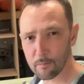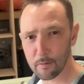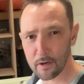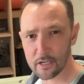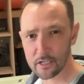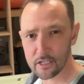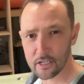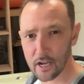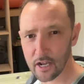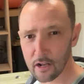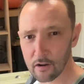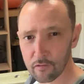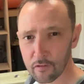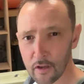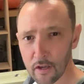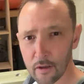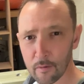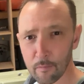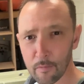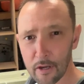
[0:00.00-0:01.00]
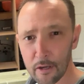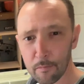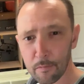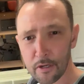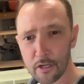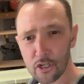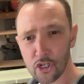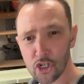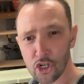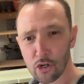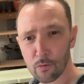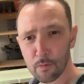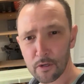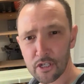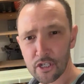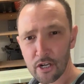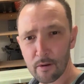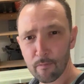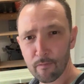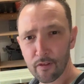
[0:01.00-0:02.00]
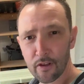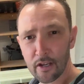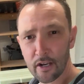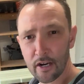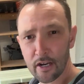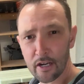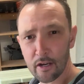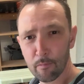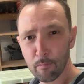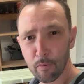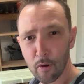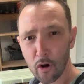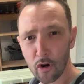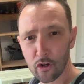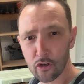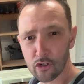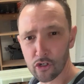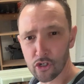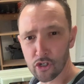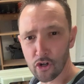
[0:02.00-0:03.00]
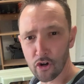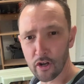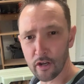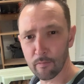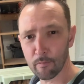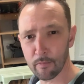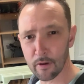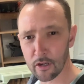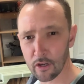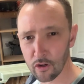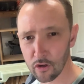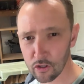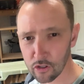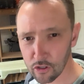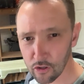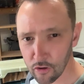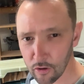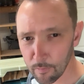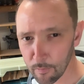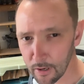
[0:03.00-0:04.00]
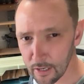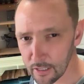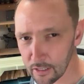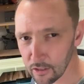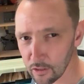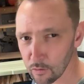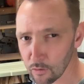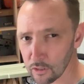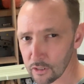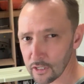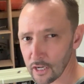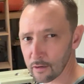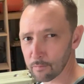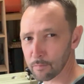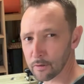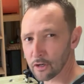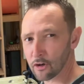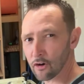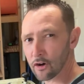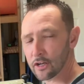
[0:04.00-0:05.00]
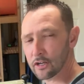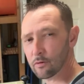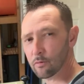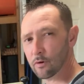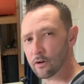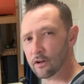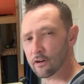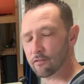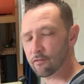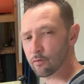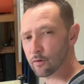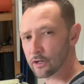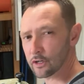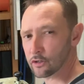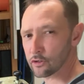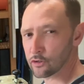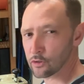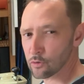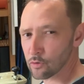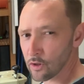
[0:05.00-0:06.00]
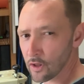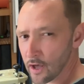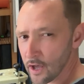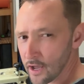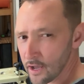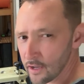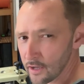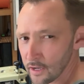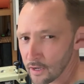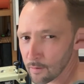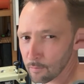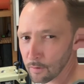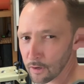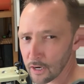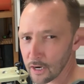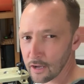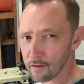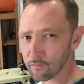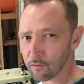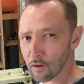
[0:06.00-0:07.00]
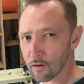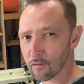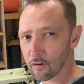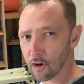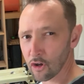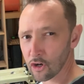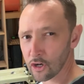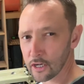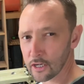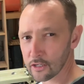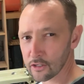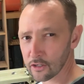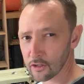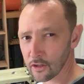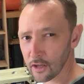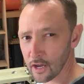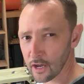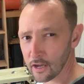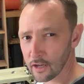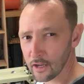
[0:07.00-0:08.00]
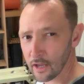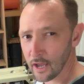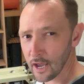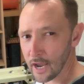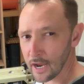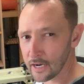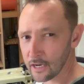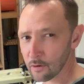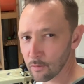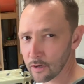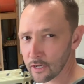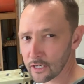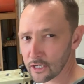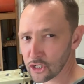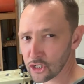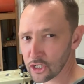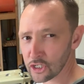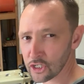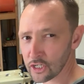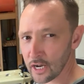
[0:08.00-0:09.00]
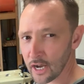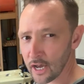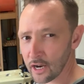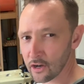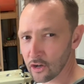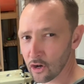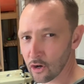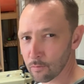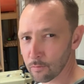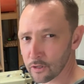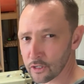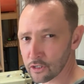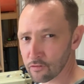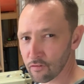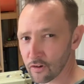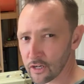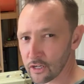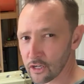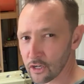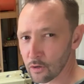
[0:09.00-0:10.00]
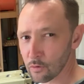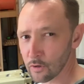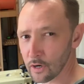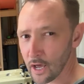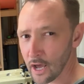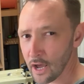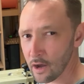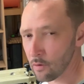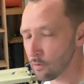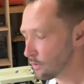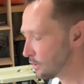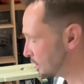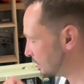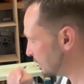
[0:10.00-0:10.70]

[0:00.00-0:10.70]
myself. Maybe it should be something I can put on the screen by you to remind you, because that'd be great, wouldn't it, if we could do that? But I'll have to have a look into that. Anyway, let's just carry on with this video now,